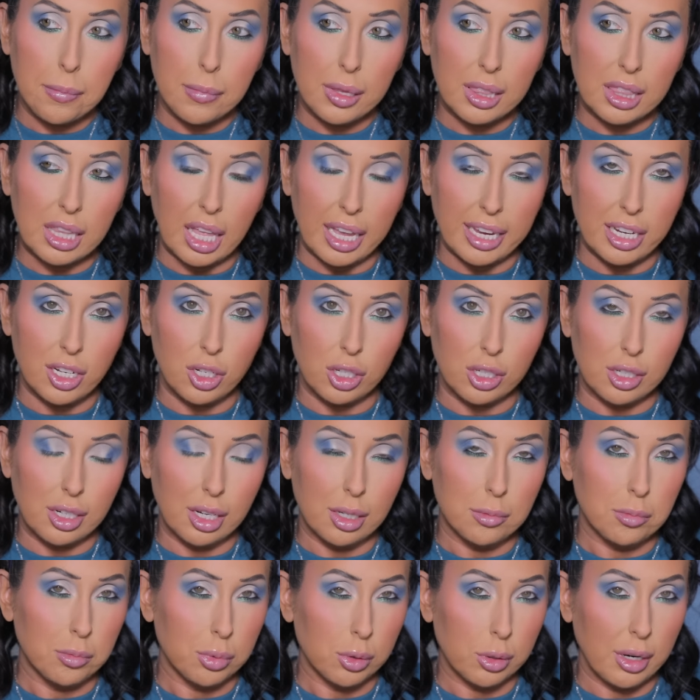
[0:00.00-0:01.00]
lighter
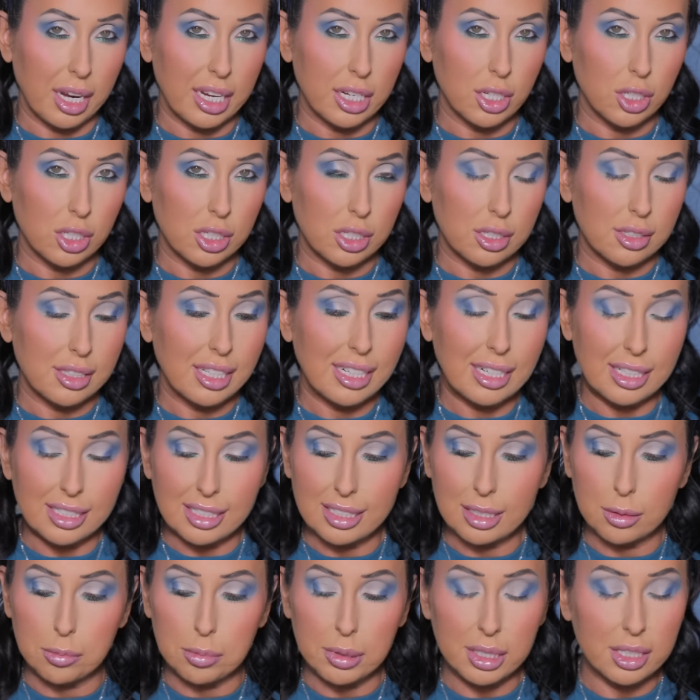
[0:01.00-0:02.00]
and brighter than I
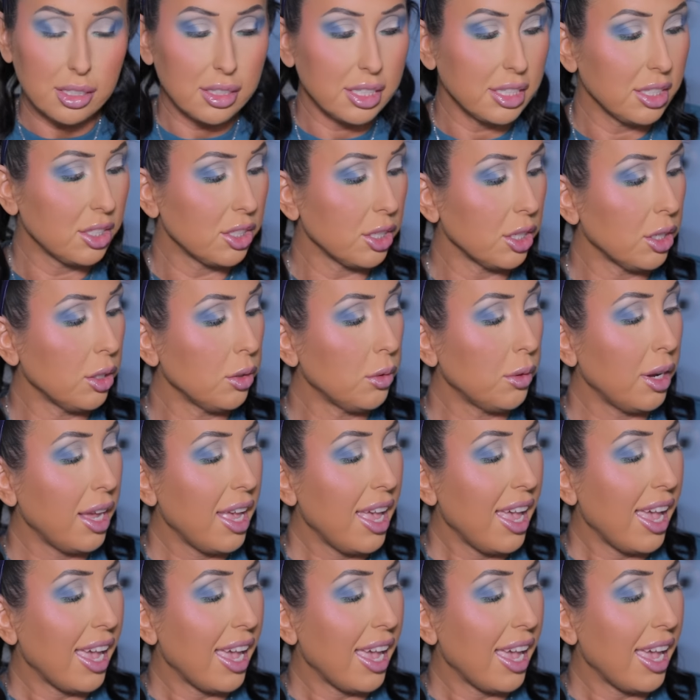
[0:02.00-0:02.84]
typically do.